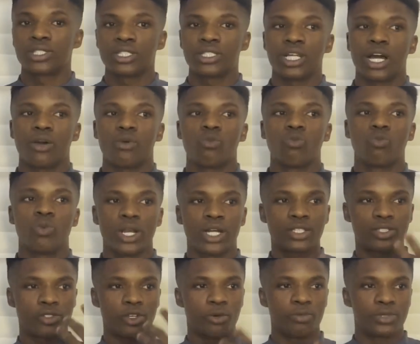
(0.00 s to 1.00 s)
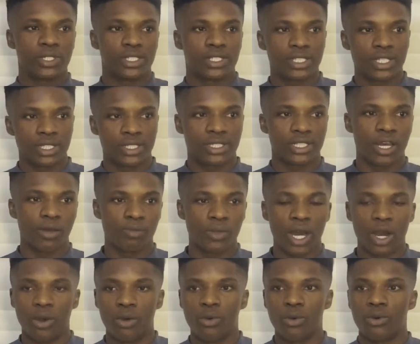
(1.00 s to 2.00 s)
thing that wakes up the system
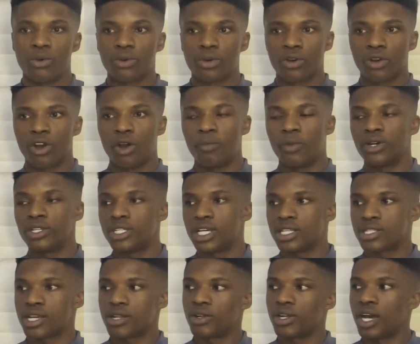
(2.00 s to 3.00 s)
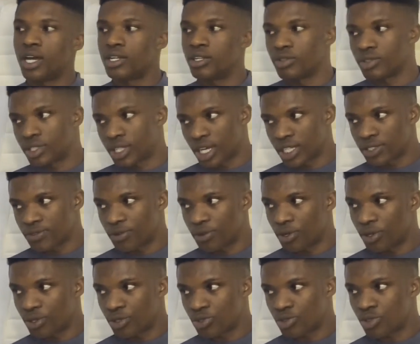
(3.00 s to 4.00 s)
that, oh, come on, there's another new task
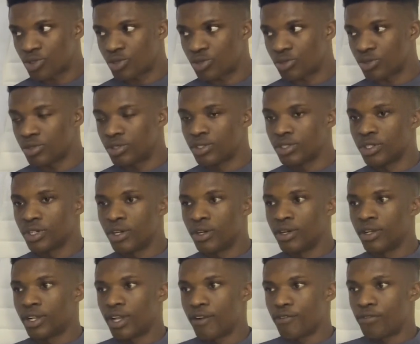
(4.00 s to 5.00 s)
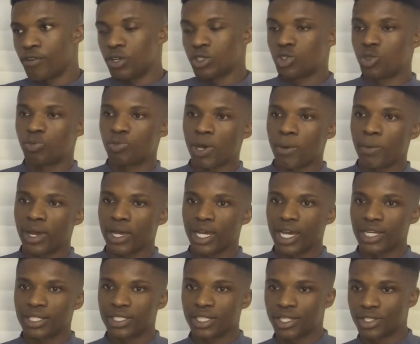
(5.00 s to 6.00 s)
for us to do. Now for a
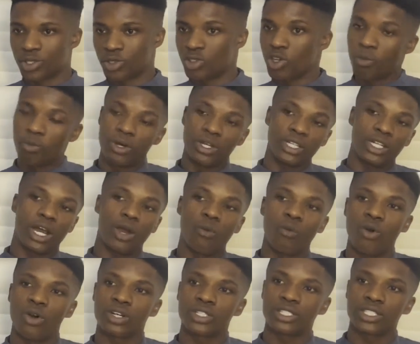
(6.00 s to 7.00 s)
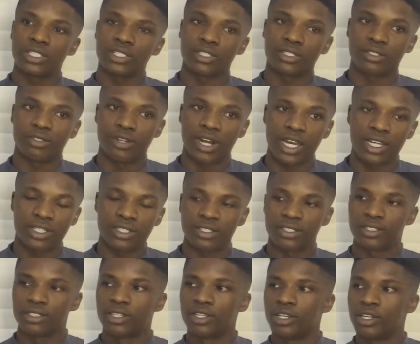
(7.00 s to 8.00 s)
supermarket, it's somebody that walks in, right?
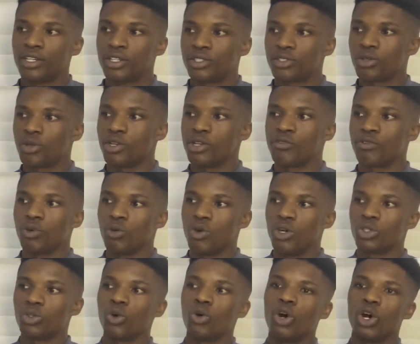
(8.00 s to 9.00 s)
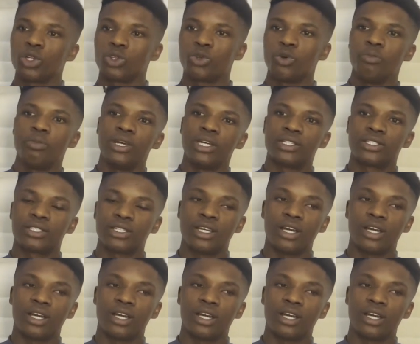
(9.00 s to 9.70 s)
So if we want to automate